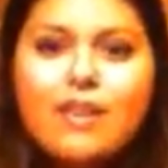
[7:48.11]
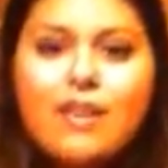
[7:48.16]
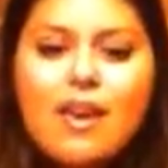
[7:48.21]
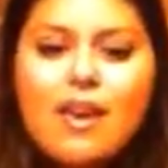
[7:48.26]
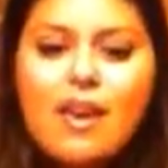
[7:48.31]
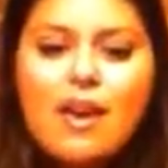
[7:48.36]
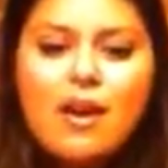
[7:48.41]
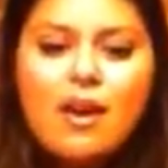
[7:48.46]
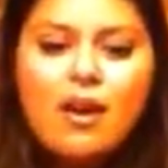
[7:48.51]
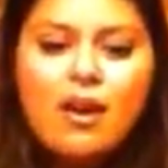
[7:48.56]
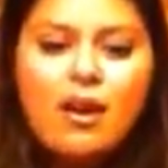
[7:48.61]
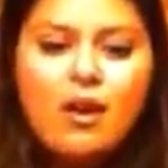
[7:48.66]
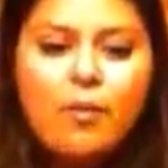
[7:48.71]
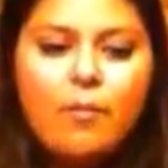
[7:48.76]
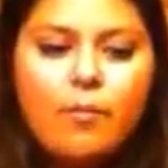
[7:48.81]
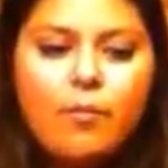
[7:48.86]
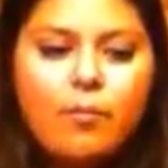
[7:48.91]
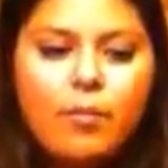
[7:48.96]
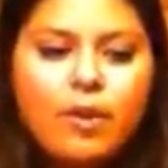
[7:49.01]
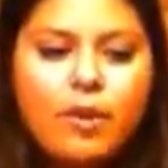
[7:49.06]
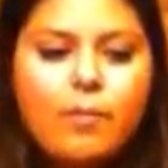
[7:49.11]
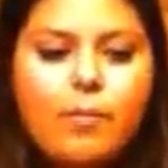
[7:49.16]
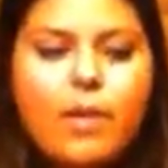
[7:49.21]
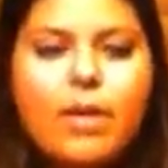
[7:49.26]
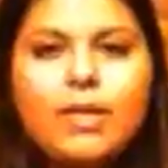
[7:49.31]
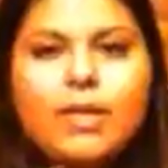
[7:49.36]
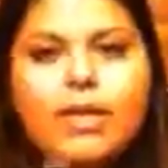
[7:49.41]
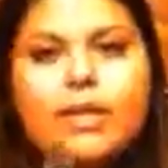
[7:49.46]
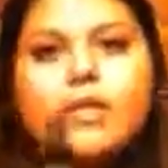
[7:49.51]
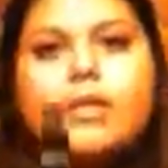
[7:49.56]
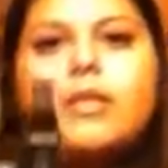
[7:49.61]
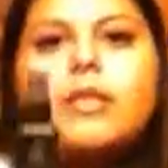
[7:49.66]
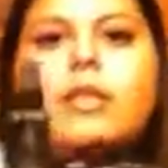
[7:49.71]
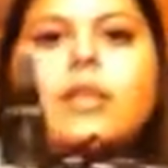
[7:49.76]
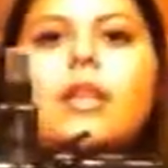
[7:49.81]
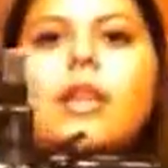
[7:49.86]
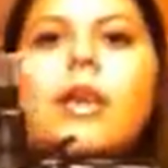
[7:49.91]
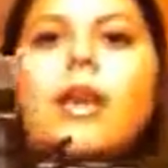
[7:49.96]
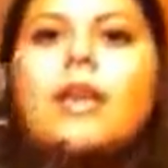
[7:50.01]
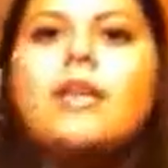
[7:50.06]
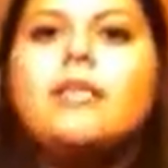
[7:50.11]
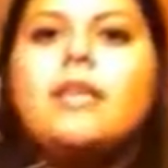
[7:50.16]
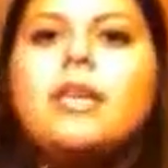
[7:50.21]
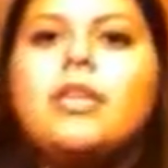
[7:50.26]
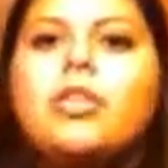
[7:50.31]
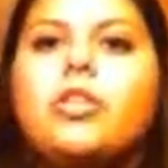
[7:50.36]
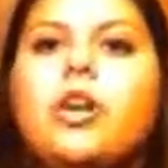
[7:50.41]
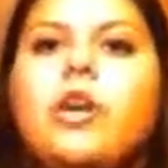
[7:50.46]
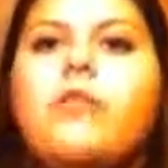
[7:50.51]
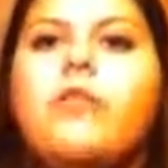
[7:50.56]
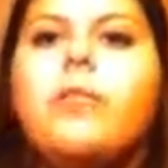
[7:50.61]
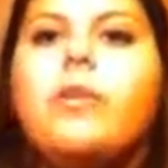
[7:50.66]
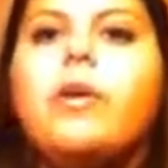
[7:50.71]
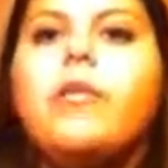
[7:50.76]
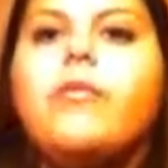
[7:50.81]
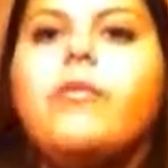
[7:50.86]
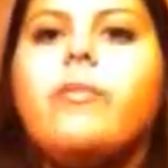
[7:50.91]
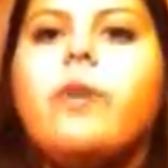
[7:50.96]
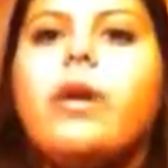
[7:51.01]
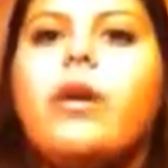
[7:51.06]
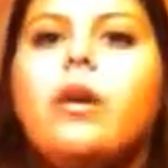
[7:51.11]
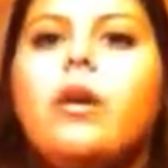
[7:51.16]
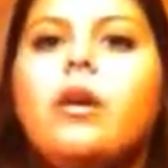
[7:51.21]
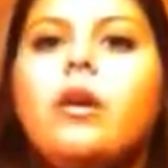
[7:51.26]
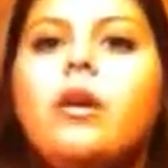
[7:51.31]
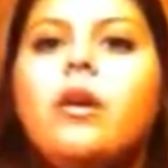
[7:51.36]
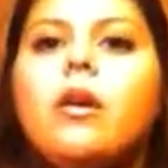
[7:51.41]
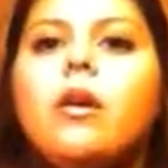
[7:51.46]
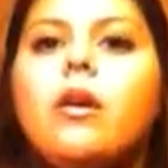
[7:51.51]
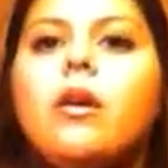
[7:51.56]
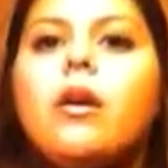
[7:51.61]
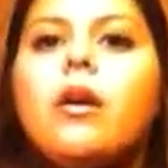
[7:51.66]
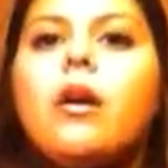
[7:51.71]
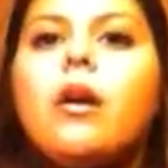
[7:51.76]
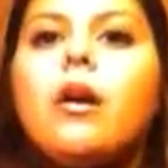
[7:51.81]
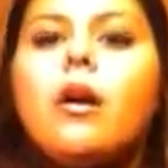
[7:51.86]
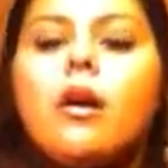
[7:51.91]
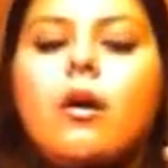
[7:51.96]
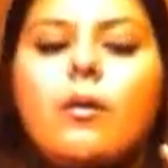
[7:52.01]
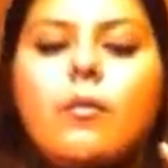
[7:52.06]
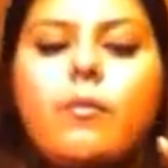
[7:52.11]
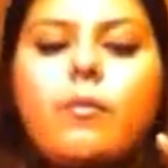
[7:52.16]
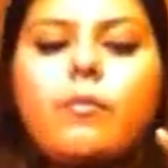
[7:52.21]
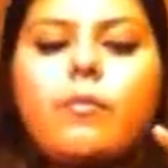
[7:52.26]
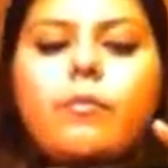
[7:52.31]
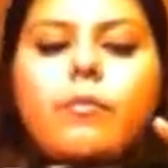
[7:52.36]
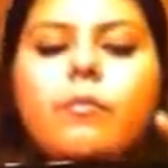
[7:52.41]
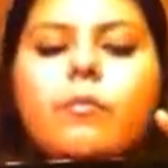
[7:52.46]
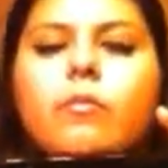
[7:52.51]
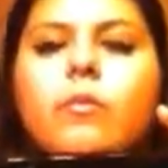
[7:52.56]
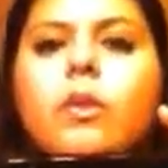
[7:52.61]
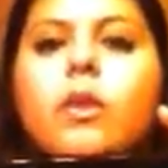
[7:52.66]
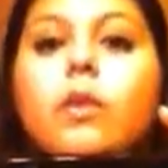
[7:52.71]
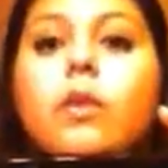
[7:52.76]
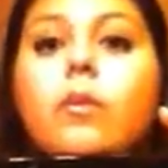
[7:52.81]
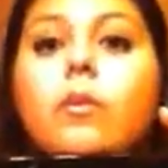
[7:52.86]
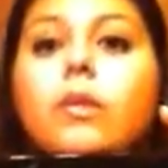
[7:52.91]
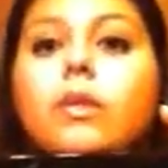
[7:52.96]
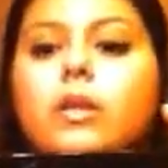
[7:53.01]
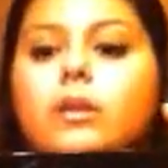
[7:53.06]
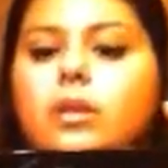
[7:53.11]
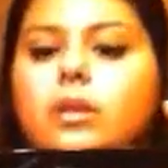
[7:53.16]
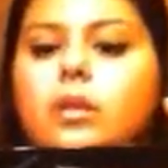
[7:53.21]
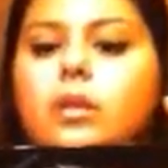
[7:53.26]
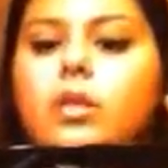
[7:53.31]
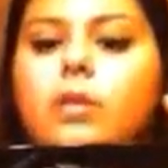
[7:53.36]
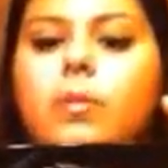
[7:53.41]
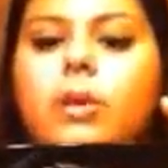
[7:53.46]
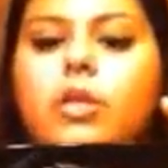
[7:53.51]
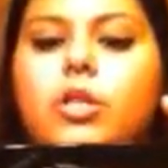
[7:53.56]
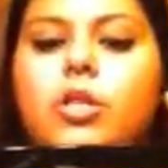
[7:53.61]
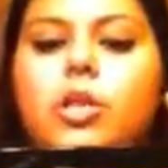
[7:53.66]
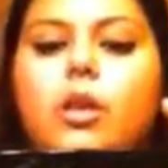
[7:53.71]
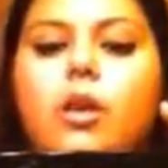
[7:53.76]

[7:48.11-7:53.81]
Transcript: And, um, but it does, see, like I section off apart from my, um, I don't want to tilt this too much,